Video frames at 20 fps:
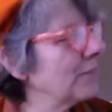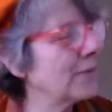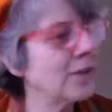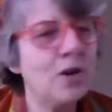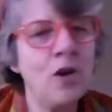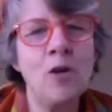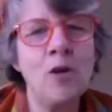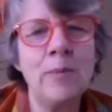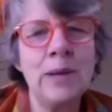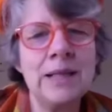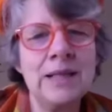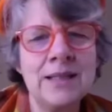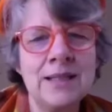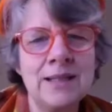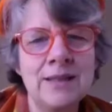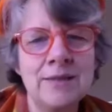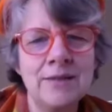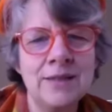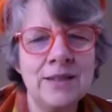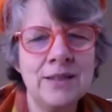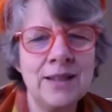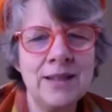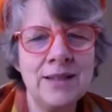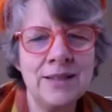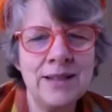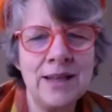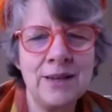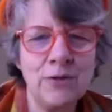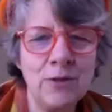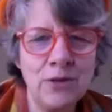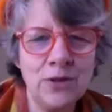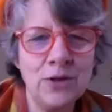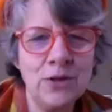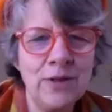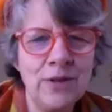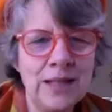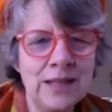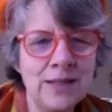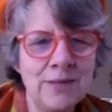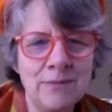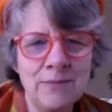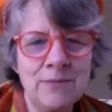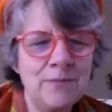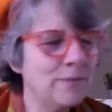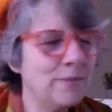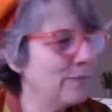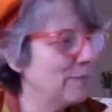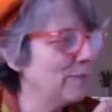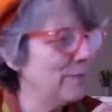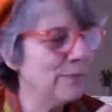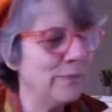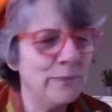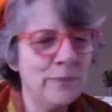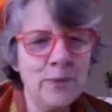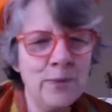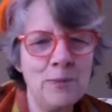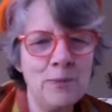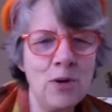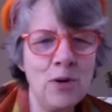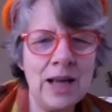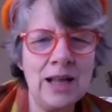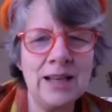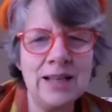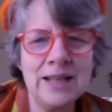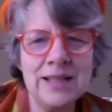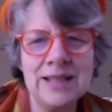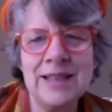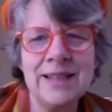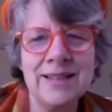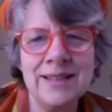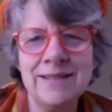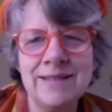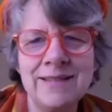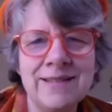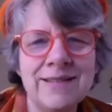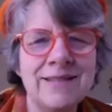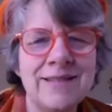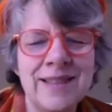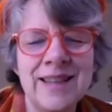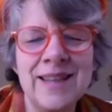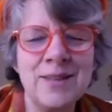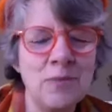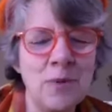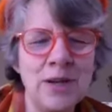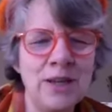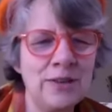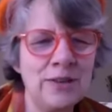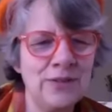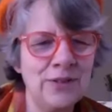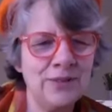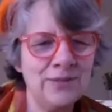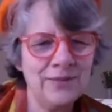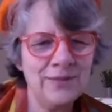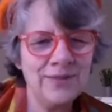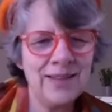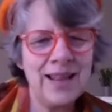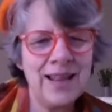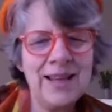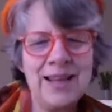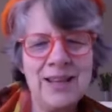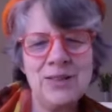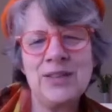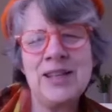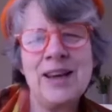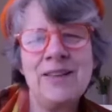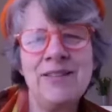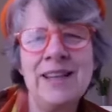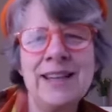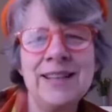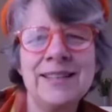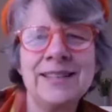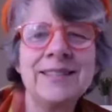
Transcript: comments and saying, we'll do this and put more colors in. And it's wonderful. Thank you, Terry.